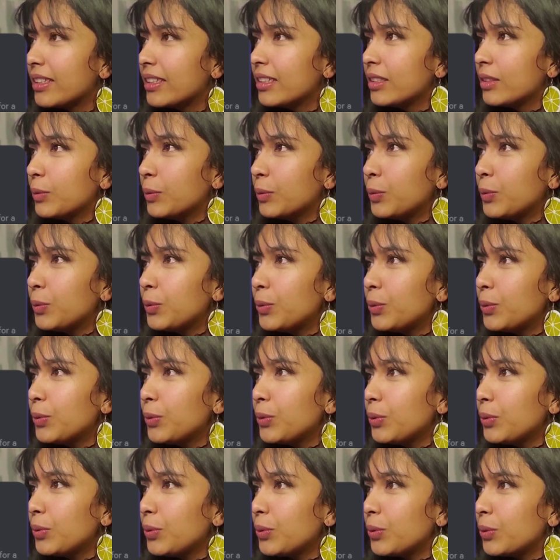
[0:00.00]

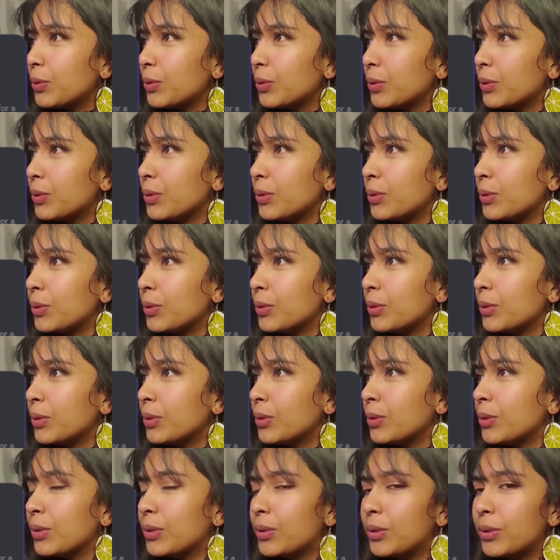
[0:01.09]
Ooh.
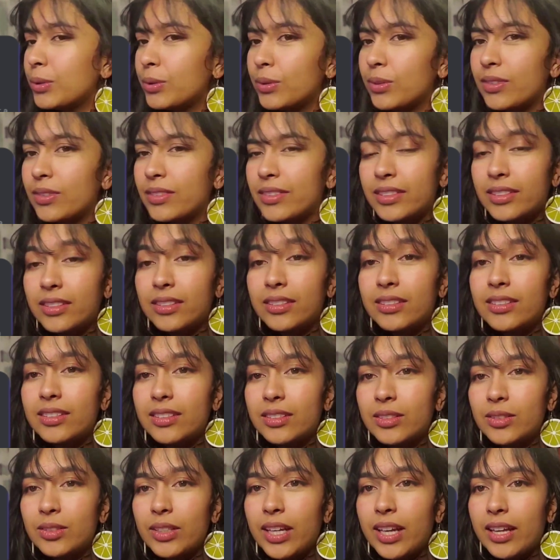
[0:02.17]

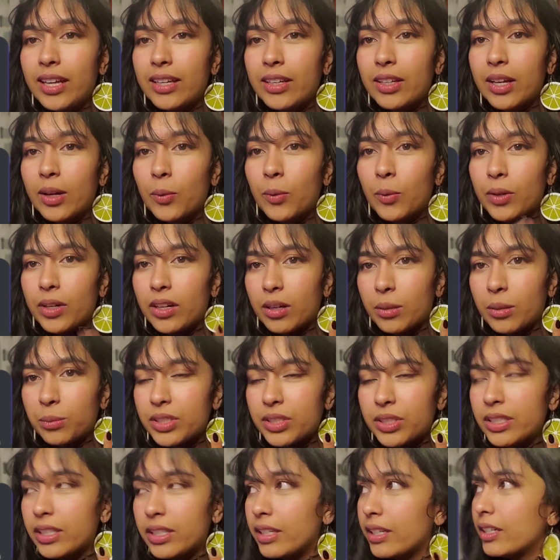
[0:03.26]
So yeah, you got one
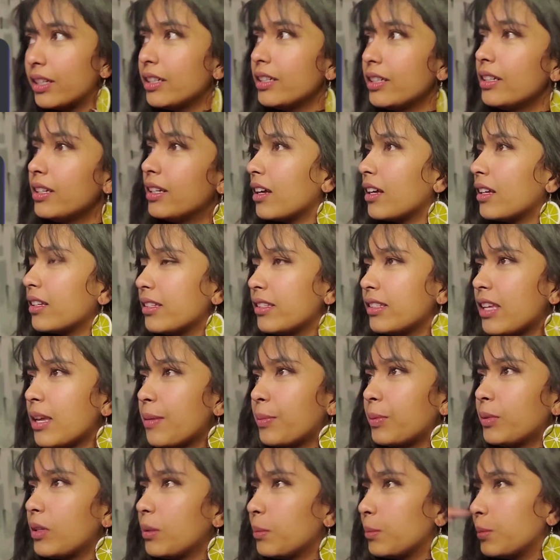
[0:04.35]
option there. Example number